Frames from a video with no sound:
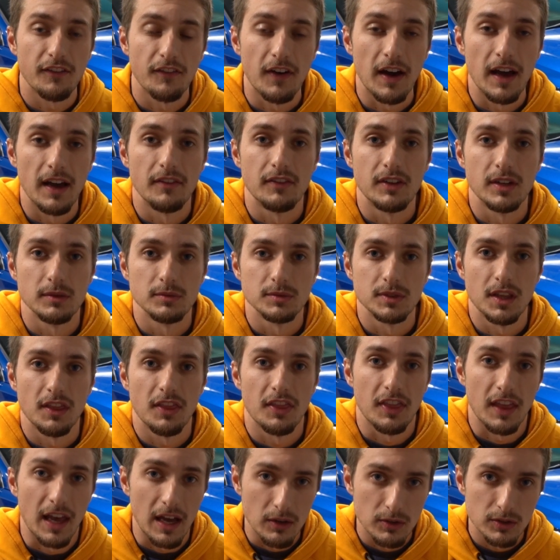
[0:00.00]
5 comes in
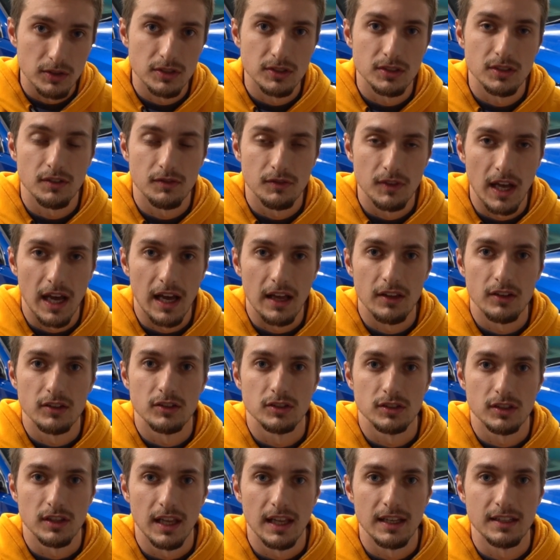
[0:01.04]
thousands of
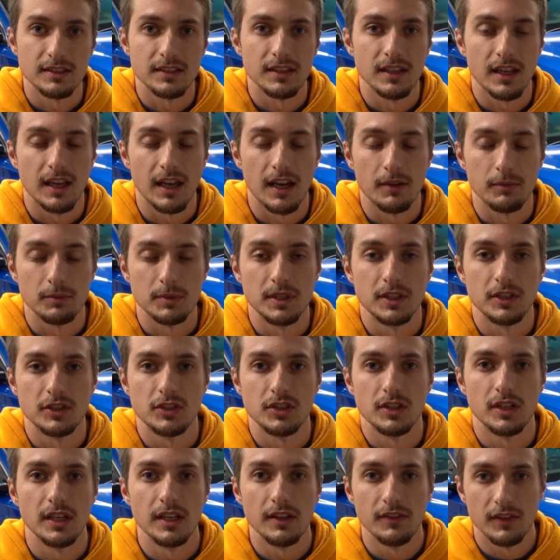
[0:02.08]
dollars less than the
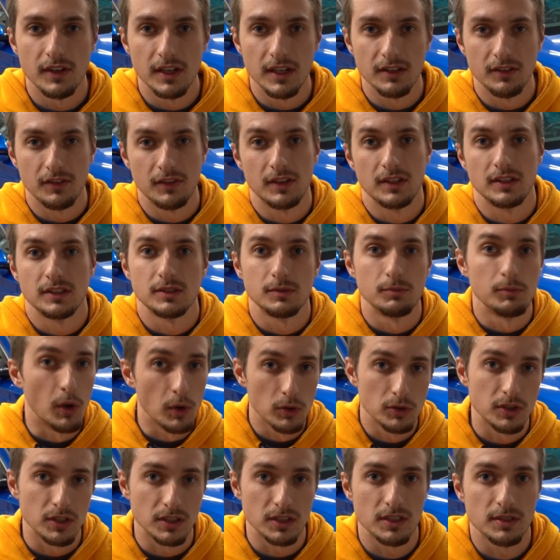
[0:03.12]
competition, even in its
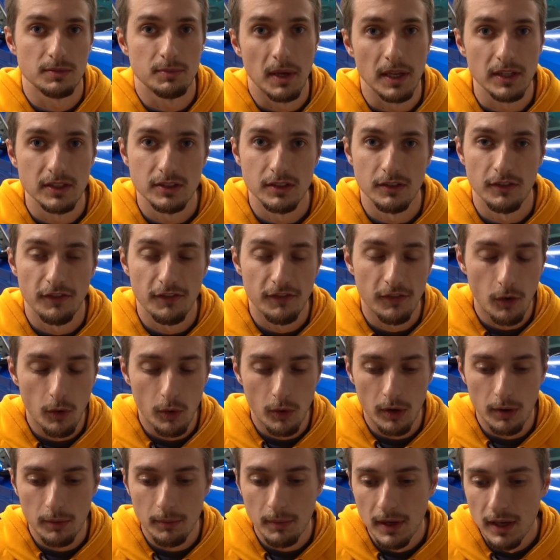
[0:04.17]
most expensive
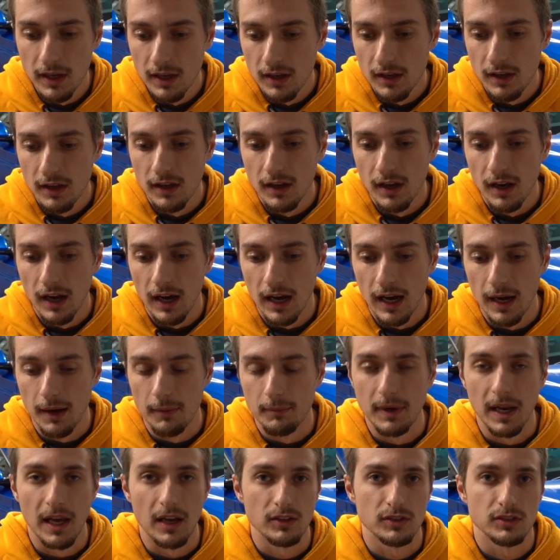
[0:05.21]
form.
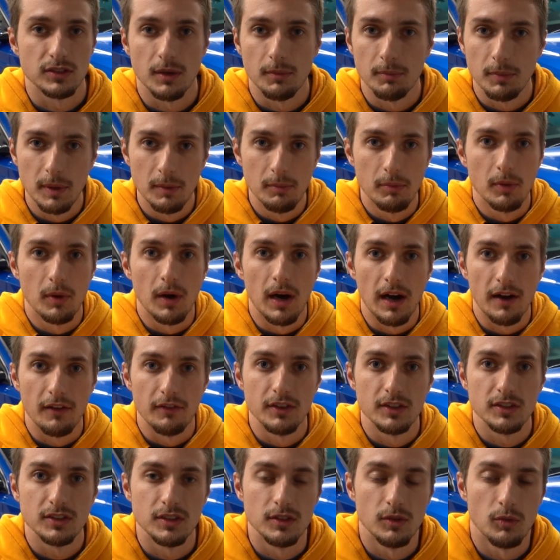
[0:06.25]
Now, some people
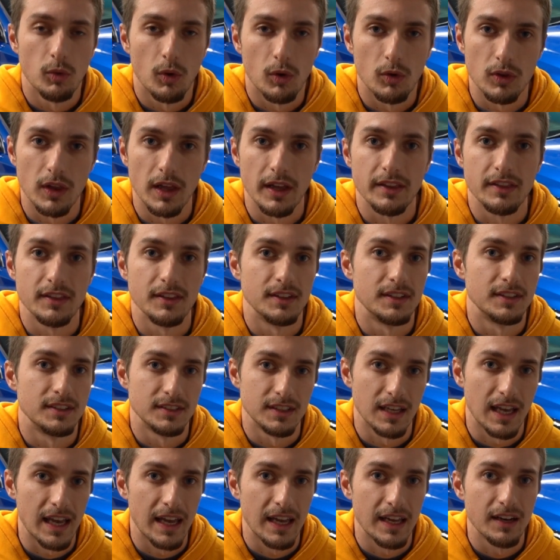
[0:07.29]
obviously won't like the
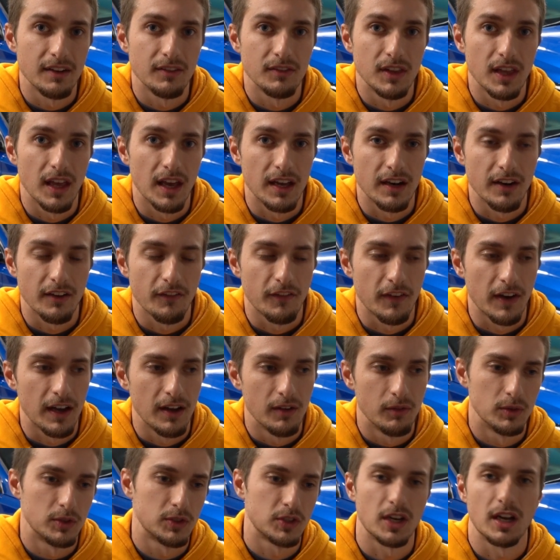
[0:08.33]
design of the IONIQ
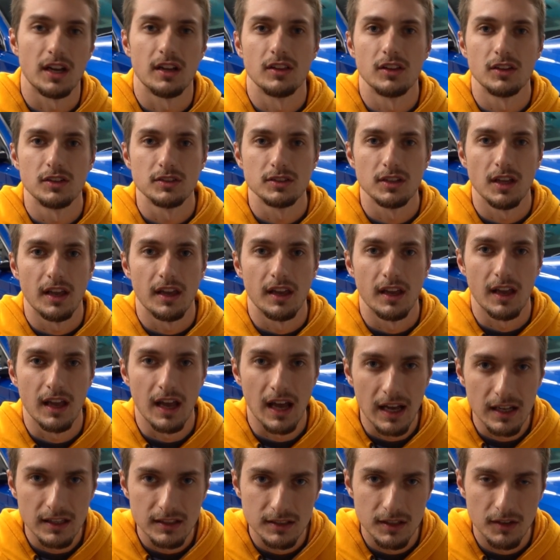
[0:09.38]
5, which kind of looks like a
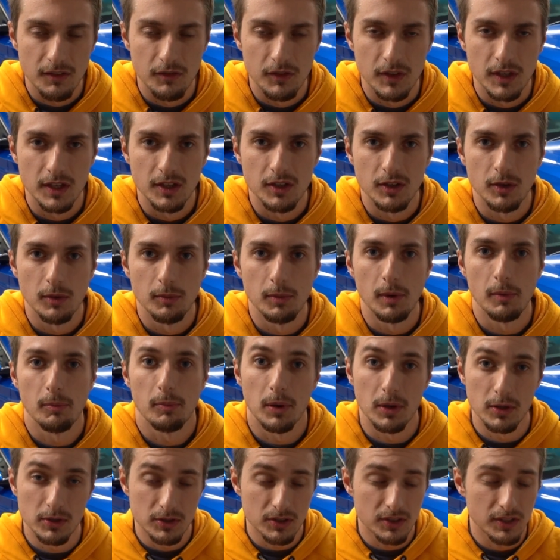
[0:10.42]
concept vehicle, but
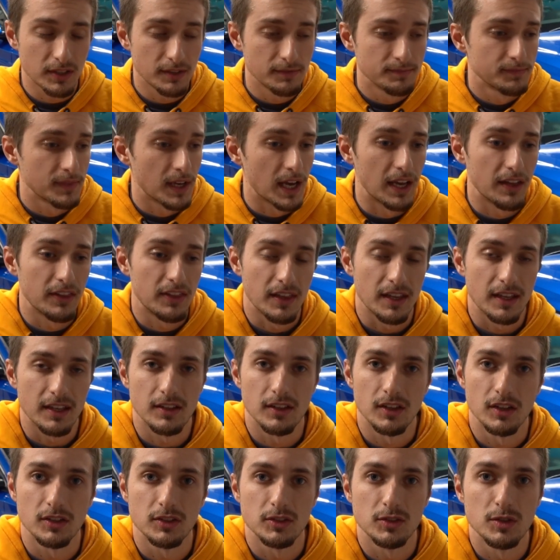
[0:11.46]
personally, I think it
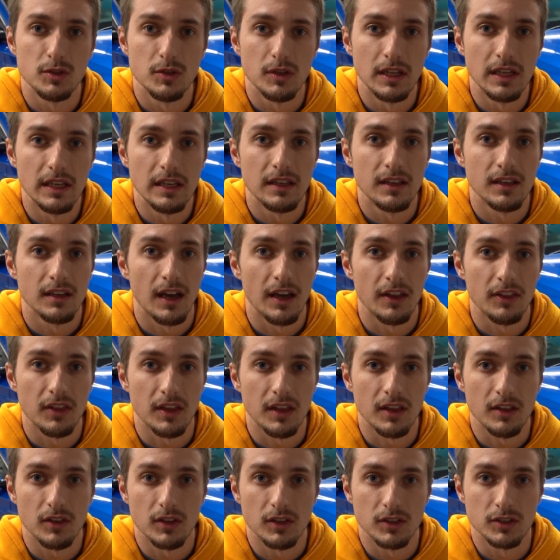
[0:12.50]
looks unique. I
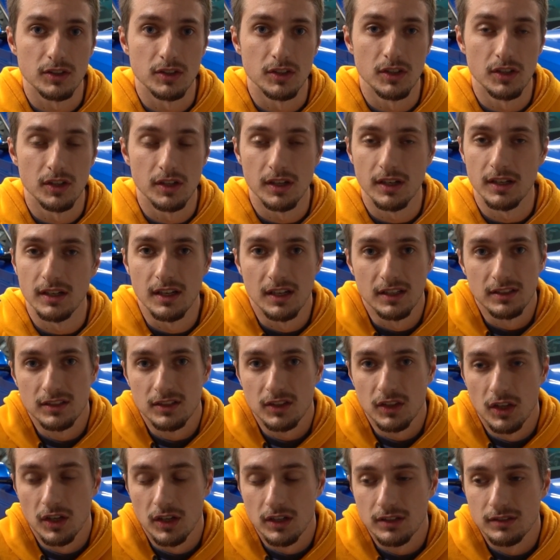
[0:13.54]
think it looks good. It
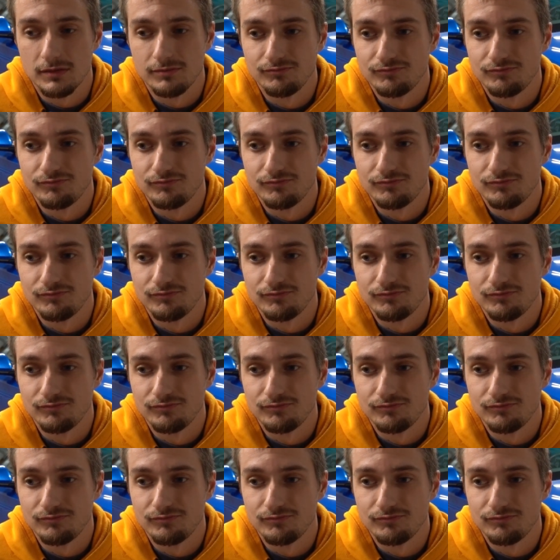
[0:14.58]
doesn't look